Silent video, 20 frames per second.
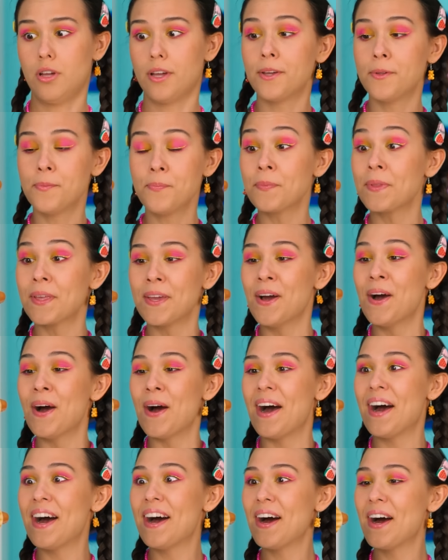
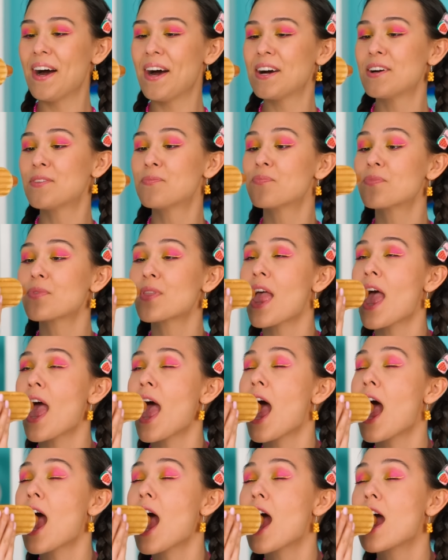Gross. Now
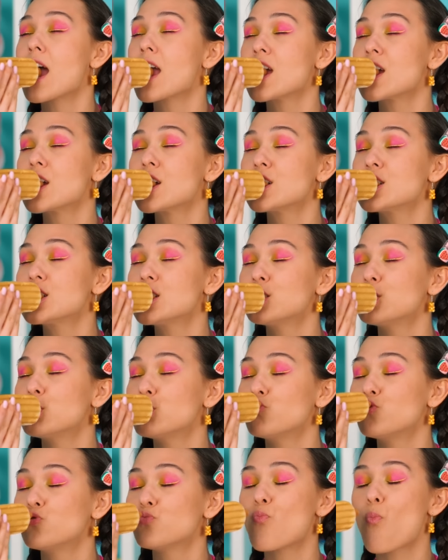where was I?
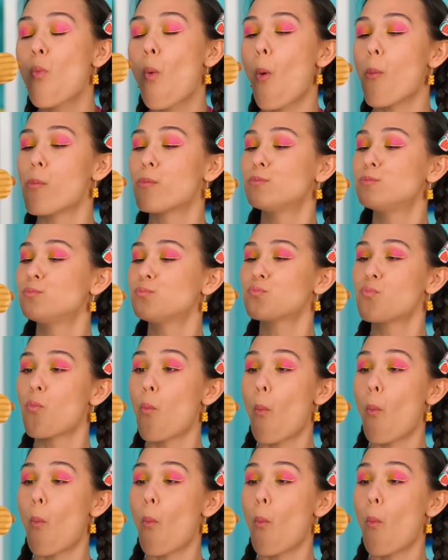Mmm.